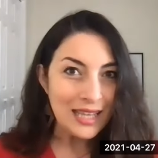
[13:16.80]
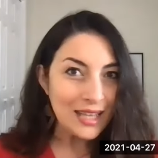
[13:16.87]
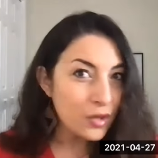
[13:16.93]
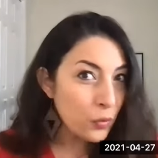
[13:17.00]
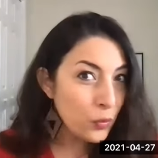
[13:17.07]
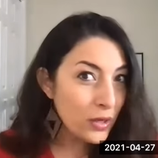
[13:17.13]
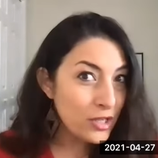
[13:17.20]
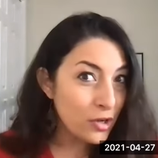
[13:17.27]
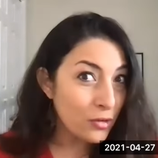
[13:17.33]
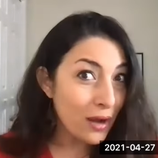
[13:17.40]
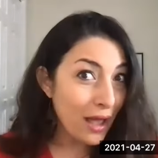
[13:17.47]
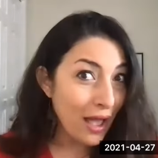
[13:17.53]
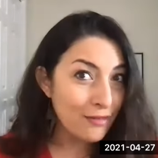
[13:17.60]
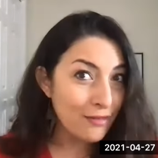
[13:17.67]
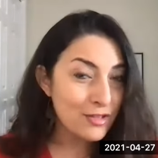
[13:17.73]
Like we
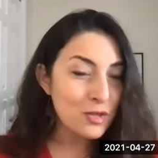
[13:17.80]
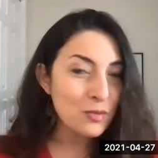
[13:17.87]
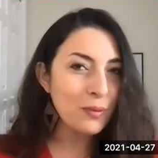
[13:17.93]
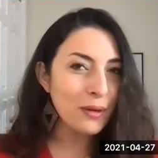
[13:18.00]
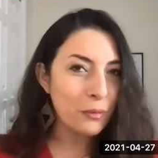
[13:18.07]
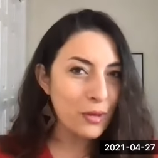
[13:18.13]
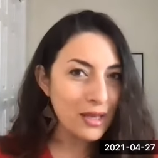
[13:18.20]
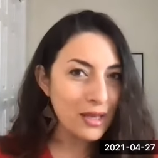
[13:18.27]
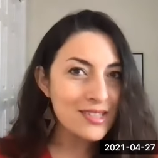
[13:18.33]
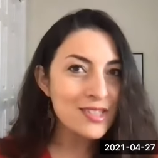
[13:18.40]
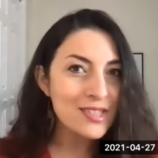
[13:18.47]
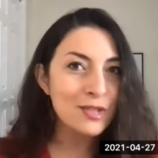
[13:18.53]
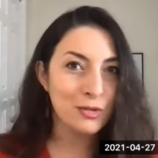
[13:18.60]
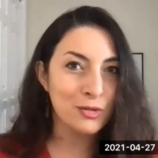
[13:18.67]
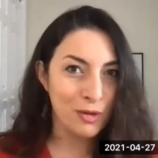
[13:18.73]
don't have to, but we can
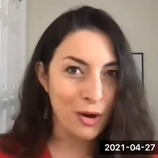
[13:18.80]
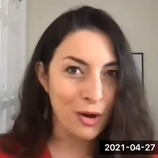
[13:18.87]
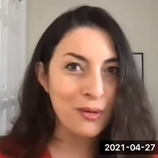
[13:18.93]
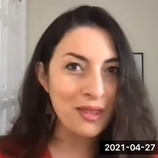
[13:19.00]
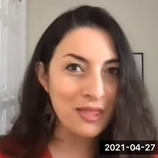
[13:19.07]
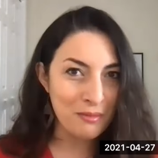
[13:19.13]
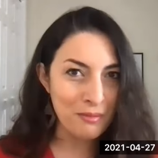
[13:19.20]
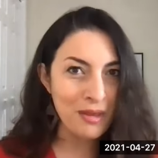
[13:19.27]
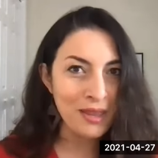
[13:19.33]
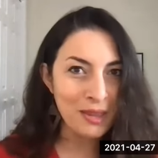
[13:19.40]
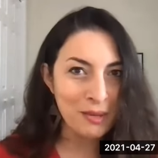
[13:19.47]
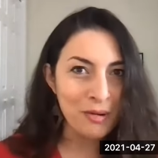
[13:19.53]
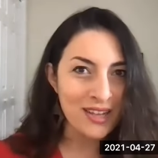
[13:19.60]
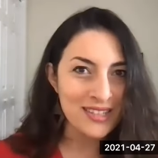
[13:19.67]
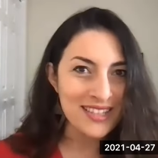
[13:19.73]
still grow in the, in
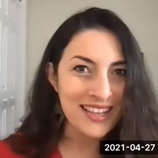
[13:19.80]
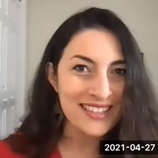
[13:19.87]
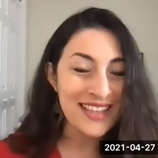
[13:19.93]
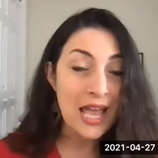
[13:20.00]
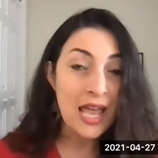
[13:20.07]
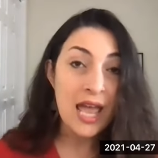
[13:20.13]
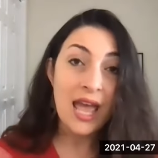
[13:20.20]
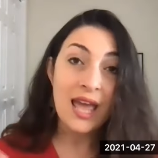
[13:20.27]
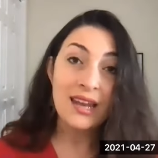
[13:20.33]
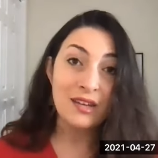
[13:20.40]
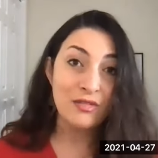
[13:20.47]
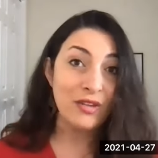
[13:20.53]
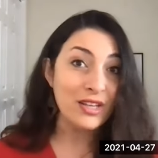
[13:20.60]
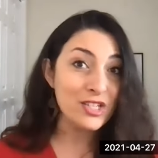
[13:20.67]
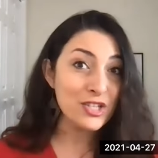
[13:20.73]
the process. Mm. And
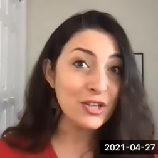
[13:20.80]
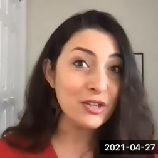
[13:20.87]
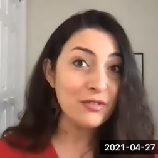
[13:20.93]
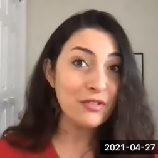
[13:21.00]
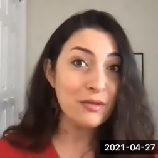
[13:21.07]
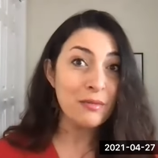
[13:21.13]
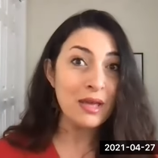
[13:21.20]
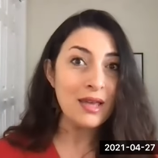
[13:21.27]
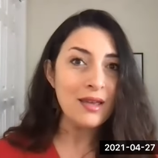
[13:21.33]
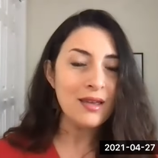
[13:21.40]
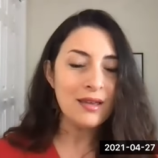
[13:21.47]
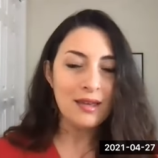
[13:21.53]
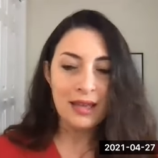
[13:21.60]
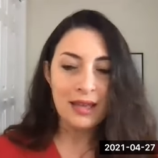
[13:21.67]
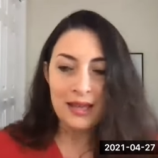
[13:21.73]
adventure for me
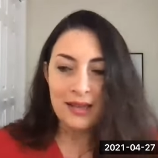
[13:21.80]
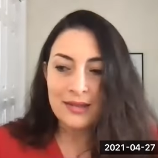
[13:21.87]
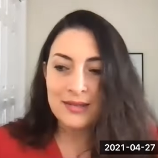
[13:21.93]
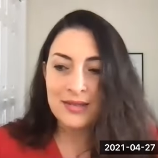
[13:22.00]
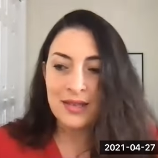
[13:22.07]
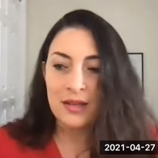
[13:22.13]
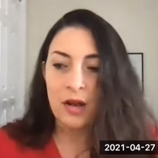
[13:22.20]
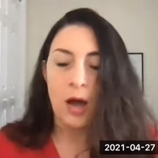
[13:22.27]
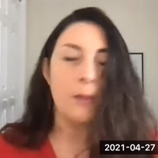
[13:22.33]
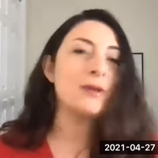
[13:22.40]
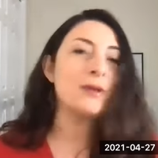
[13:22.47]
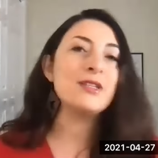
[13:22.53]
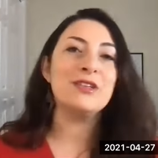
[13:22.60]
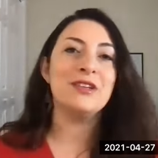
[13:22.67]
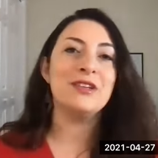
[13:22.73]
is an
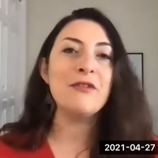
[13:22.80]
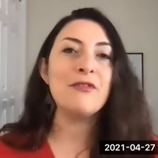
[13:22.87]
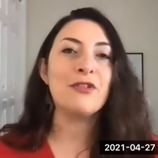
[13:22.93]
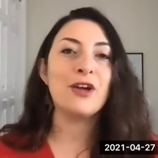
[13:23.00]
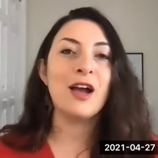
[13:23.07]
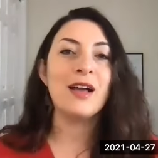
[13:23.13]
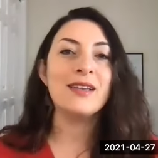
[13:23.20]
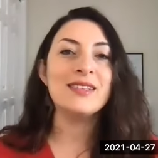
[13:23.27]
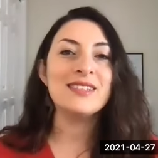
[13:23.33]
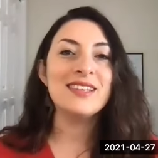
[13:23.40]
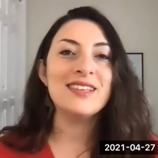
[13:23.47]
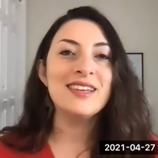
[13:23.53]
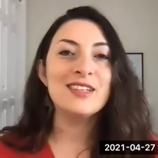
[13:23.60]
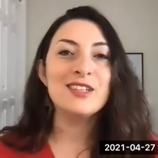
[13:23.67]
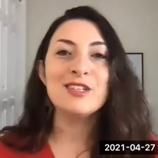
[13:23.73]
opportunity for us
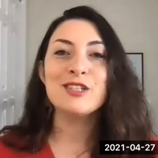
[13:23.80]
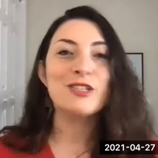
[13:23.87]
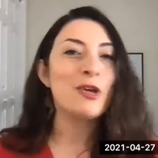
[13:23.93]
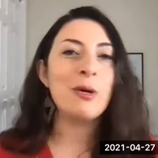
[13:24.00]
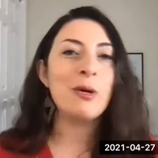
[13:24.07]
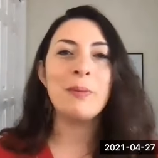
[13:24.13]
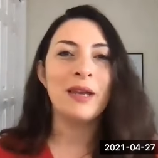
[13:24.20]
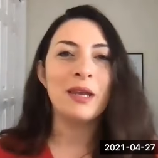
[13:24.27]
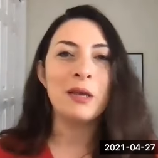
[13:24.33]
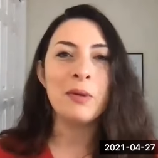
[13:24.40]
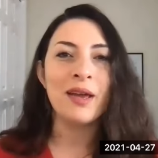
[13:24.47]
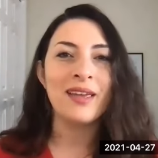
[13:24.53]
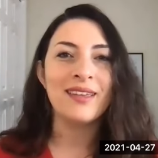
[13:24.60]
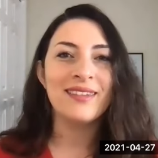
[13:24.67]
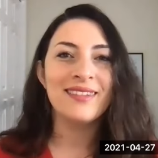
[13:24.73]
to show up
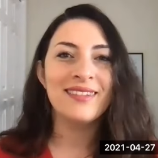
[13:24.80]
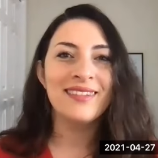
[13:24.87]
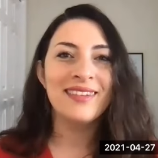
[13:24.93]
anyway,